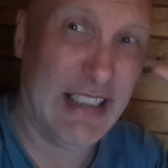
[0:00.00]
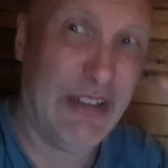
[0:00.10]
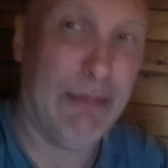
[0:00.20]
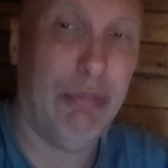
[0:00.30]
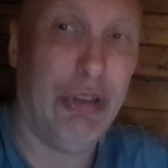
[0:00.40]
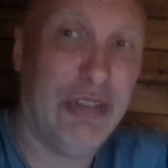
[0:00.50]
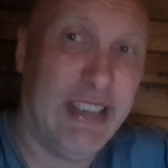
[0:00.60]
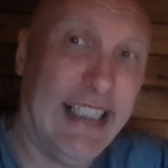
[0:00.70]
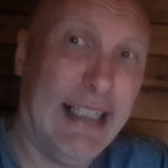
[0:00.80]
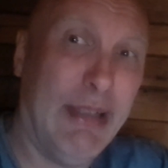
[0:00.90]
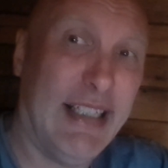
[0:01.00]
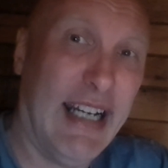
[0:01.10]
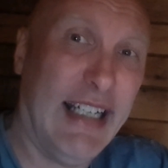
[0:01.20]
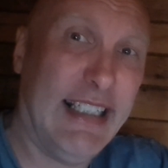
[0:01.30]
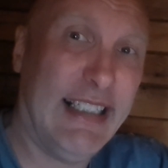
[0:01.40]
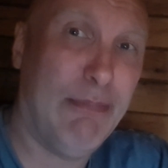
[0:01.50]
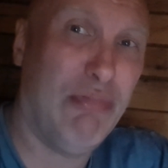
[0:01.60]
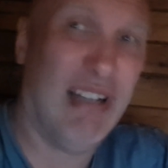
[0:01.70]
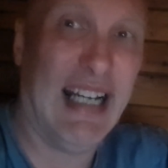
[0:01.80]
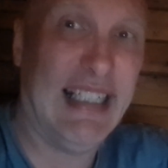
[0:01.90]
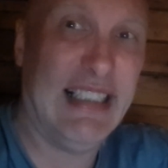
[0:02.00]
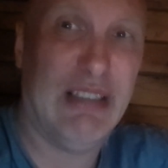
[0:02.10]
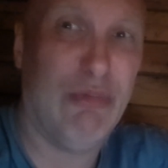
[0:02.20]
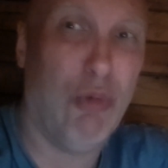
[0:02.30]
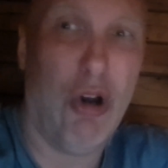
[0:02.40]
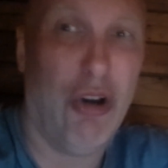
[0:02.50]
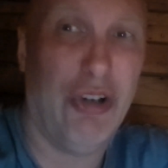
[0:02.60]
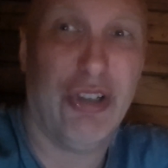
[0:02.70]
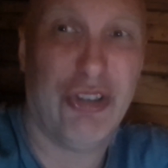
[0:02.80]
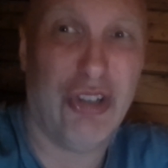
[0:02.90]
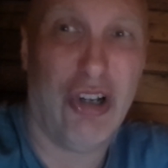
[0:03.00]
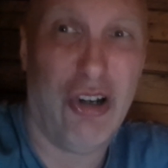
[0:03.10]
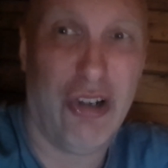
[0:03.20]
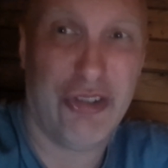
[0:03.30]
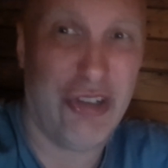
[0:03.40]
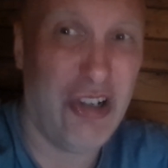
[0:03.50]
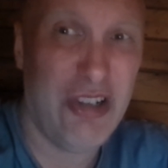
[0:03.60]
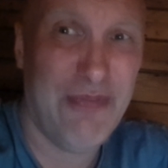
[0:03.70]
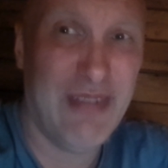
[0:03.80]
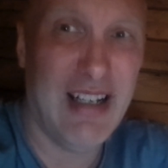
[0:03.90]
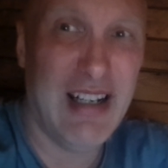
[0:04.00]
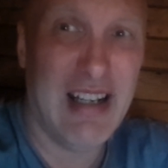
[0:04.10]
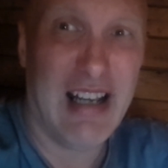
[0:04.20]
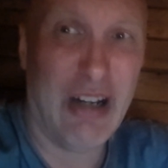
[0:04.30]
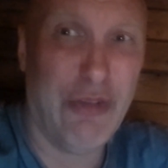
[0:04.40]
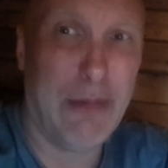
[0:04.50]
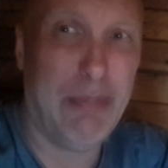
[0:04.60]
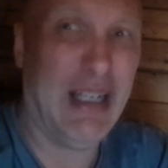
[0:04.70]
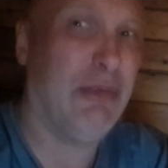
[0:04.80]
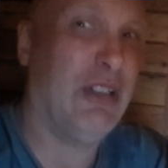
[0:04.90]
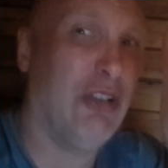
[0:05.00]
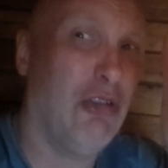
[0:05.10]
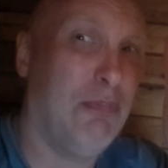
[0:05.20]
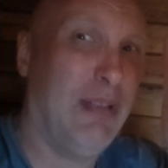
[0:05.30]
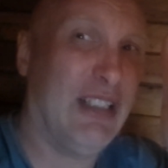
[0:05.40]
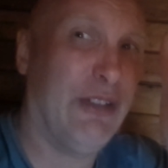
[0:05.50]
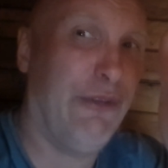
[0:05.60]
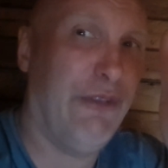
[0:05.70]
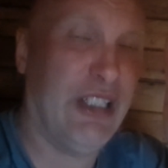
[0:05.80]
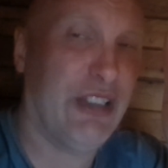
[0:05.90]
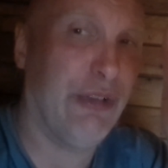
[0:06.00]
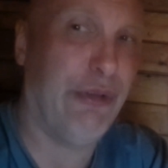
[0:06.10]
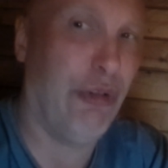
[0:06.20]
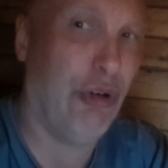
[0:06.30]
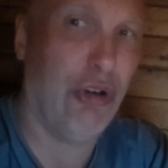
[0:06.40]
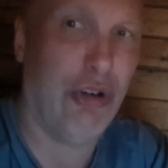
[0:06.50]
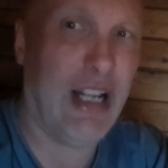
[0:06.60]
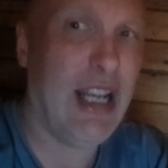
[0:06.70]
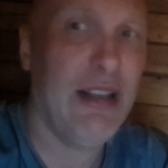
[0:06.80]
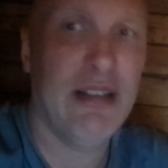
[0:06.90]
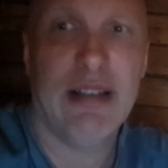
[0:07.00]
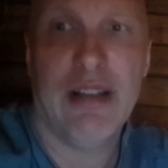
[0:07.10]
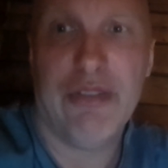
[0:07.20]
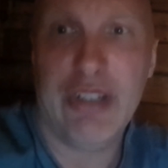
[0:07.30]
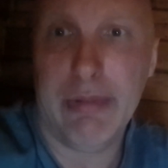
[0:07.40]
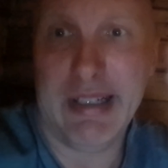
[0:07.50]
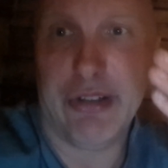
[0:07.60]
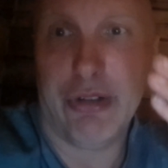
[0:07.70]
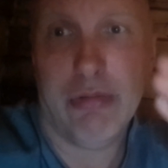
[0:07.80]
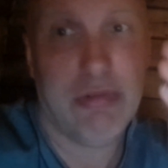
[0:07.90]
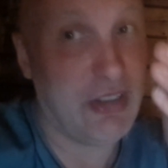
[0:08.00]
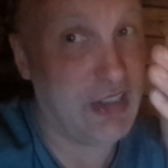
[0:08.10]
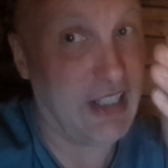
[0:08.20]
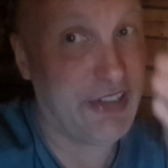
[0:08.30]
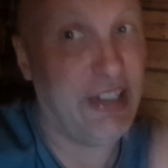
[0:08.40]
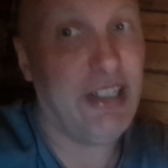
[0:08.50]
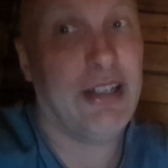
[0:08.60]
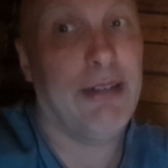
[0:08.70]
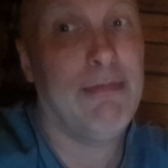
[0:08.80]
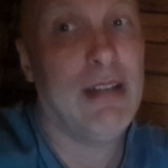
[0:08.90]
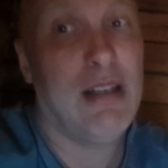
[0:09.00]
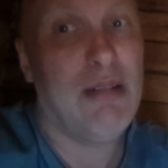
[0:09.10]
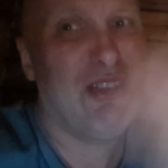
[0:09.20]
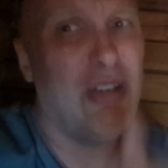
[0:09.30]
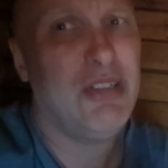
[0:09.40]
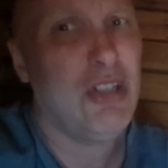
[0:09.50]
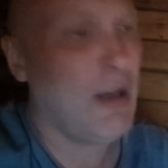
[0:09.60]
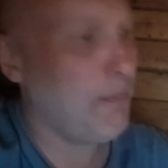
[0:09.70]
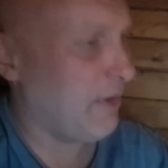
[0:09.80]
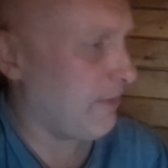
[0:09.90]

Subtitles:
and I think Bruce Lee imitated this blind warrior sorcerer. I love the bits where it's those bits of Fist of Fury, the original, the classic. So it's not